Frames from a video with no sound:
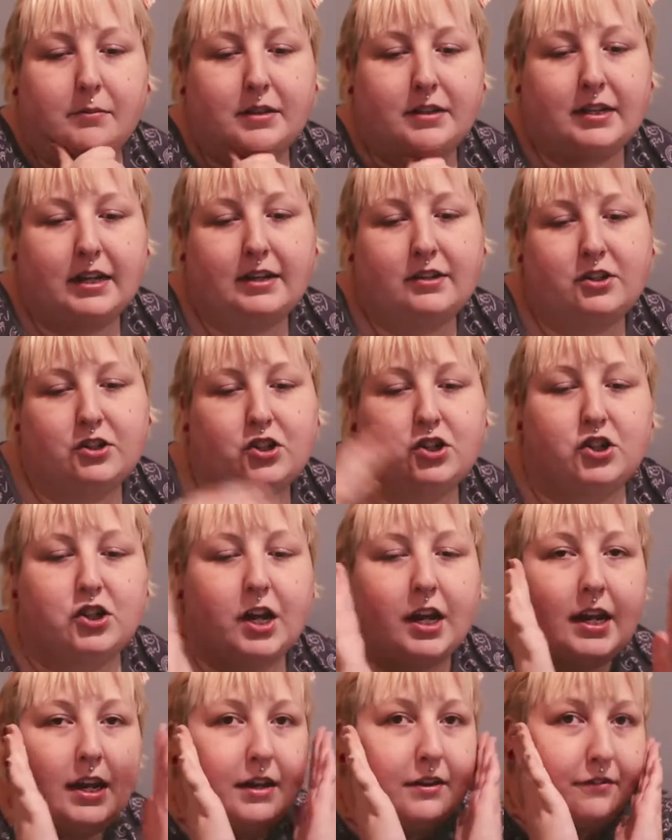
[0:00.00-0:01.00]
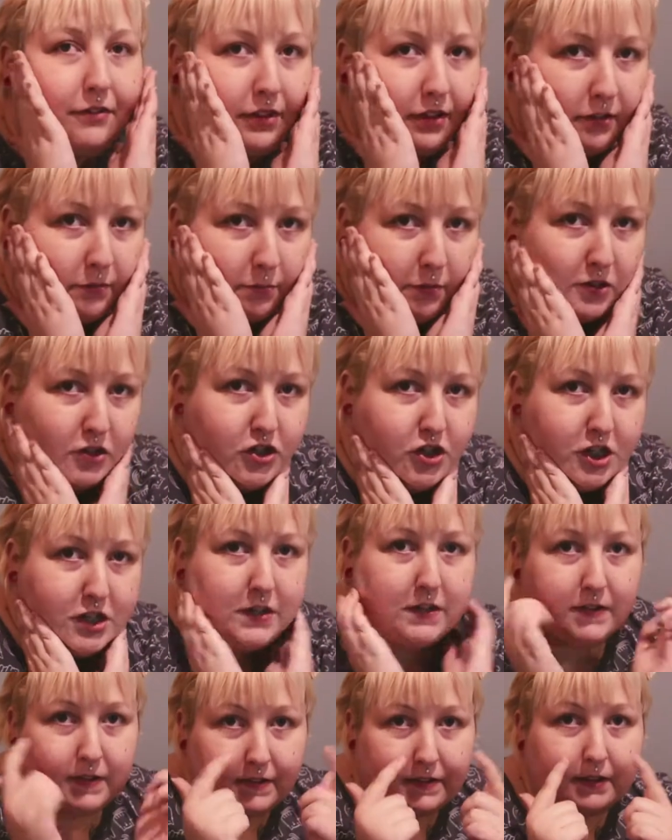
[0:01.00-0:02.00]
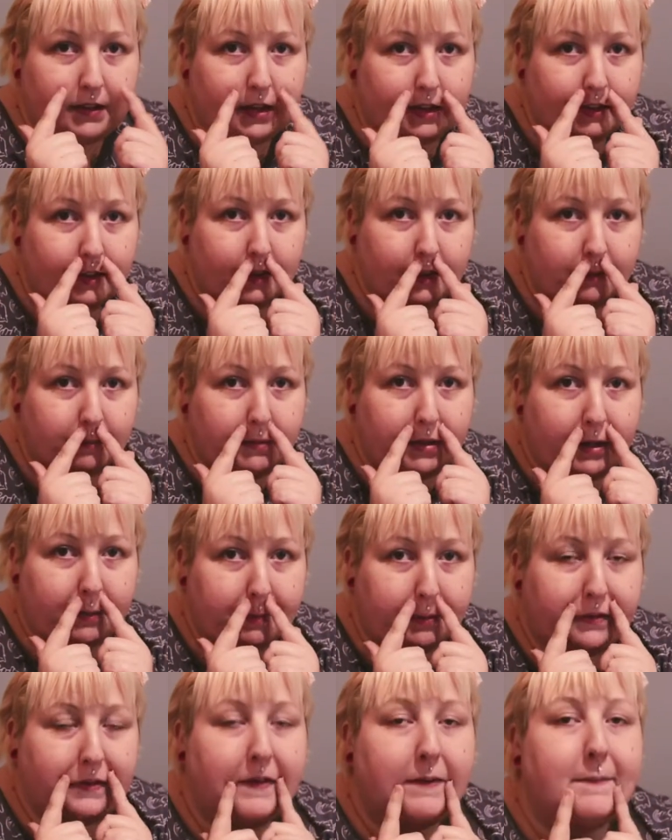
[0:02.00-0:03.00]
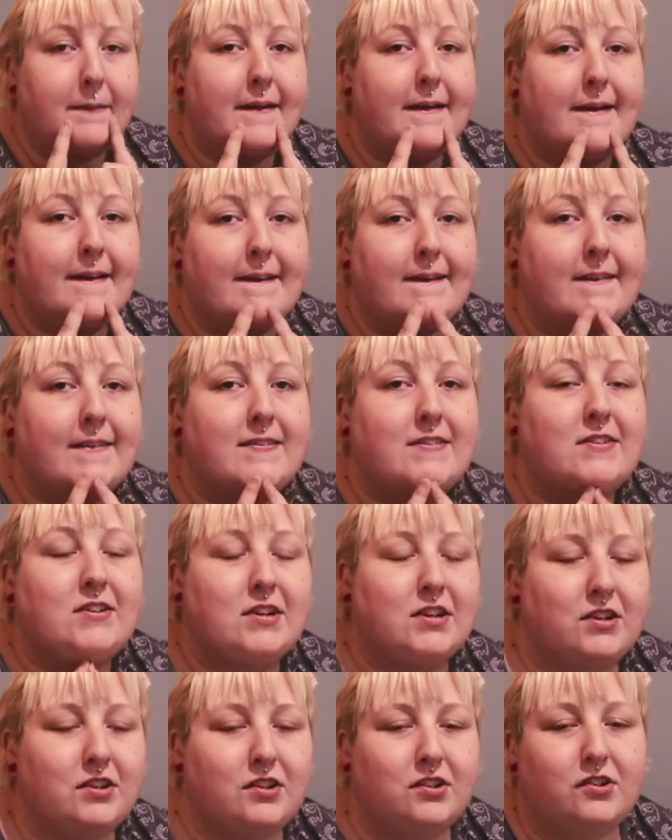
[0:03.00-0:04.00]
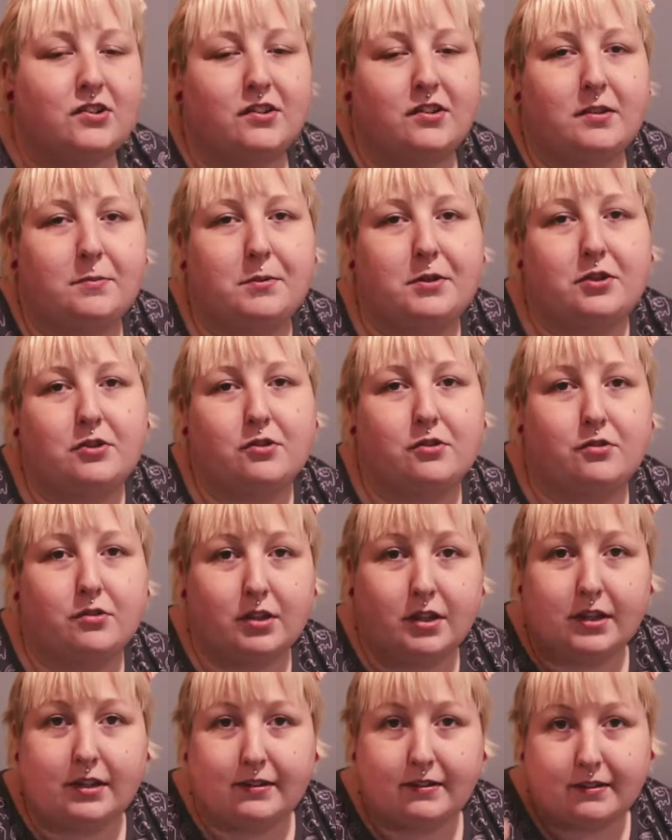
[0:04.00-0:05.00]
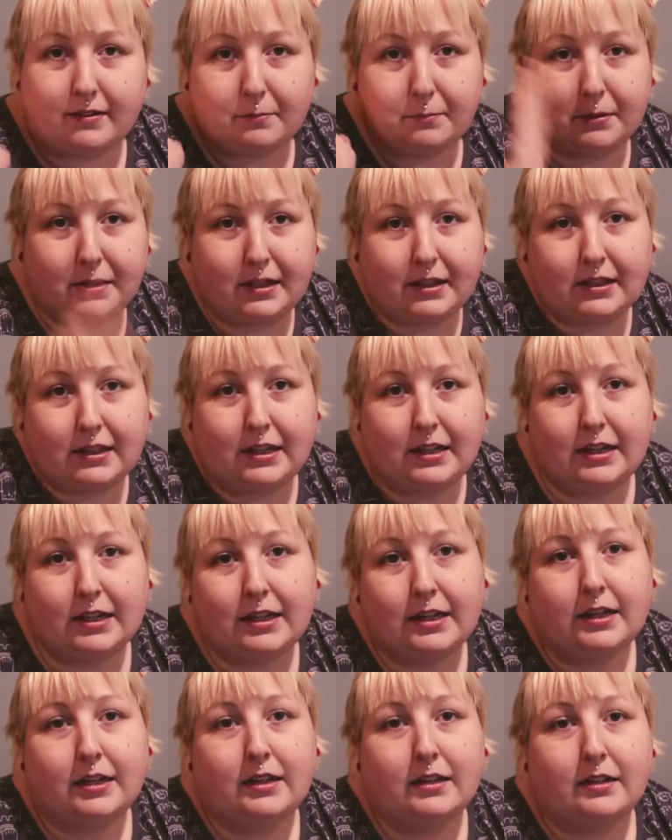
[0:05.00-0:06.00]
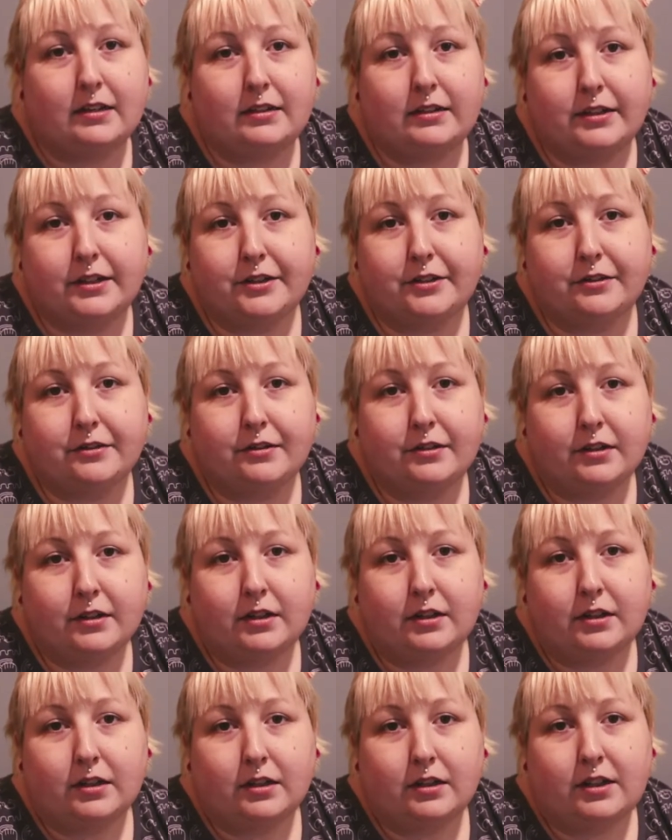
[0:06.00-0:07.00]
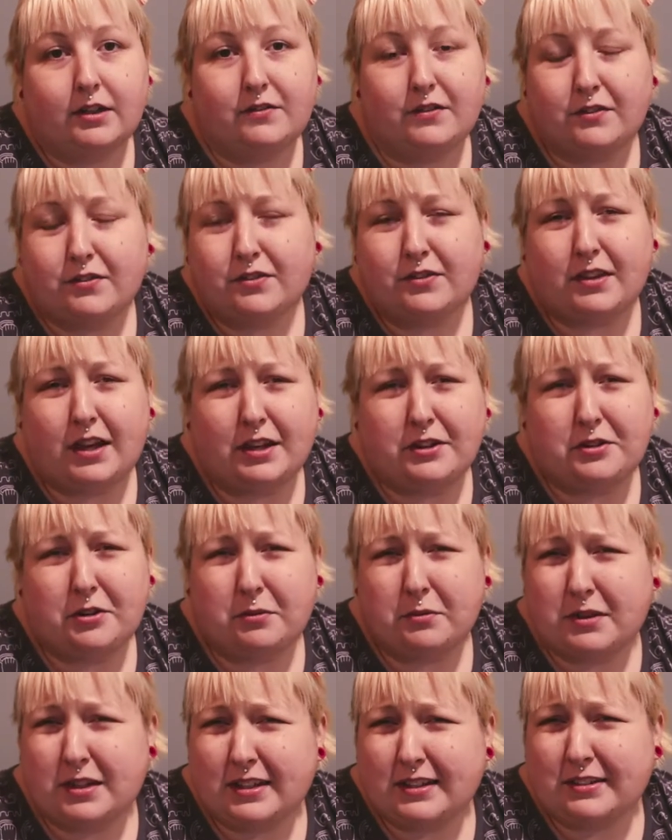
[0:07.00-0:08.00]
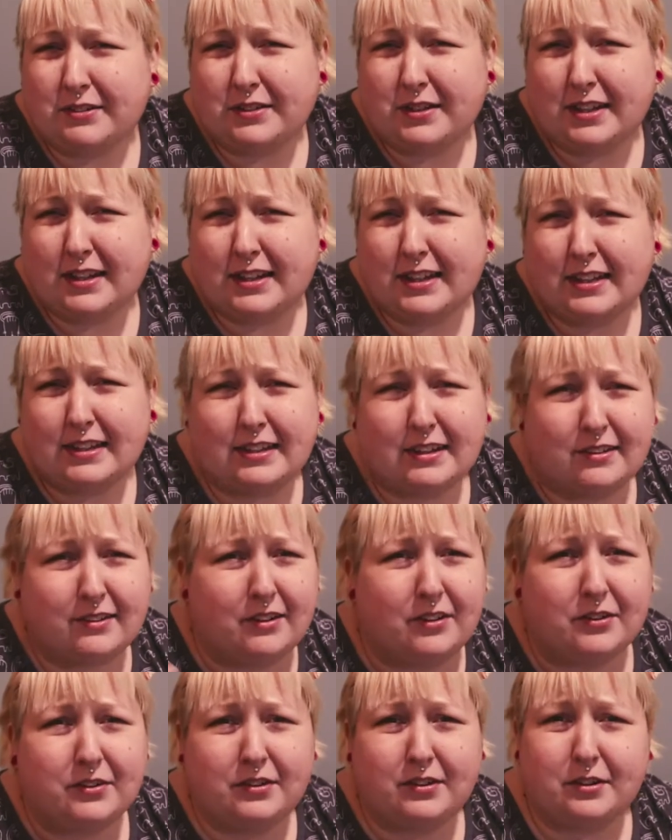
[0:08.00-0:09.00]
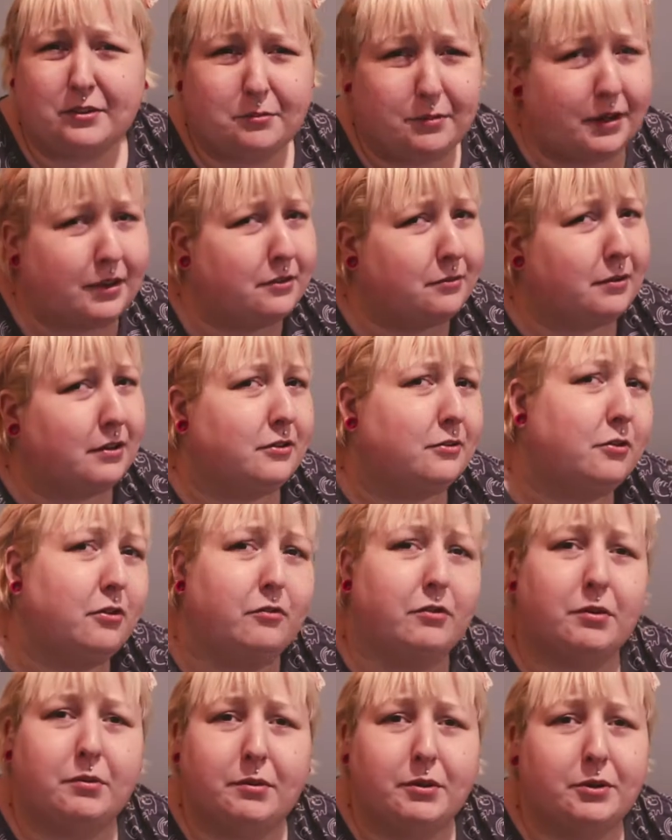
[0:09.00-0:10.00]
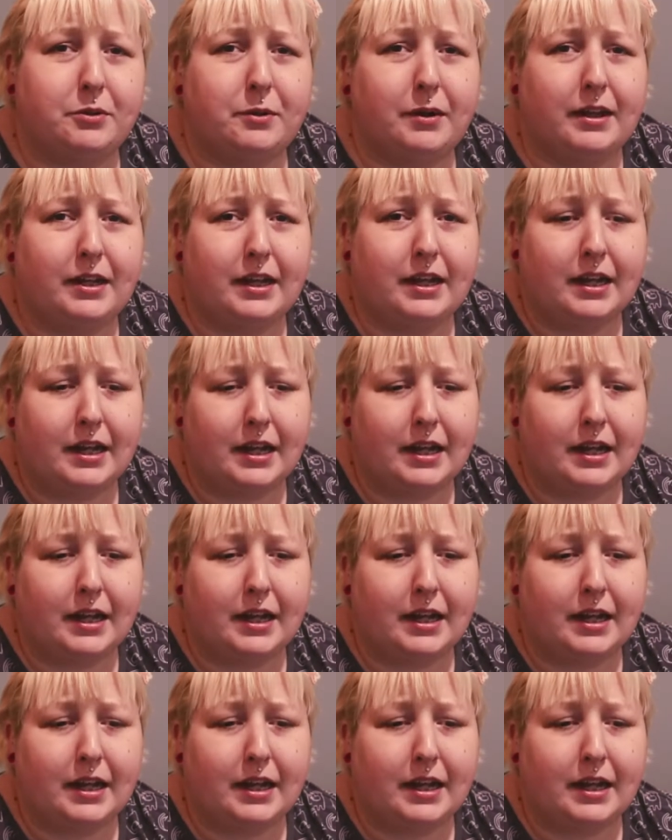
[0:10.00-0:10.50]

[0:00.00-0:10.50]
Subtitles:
tend to shave my cheeks and my upper lip here and chin just to be sure that it is completely clear. Even if I don't think there's anything there, I'll still run the razor over it real quick.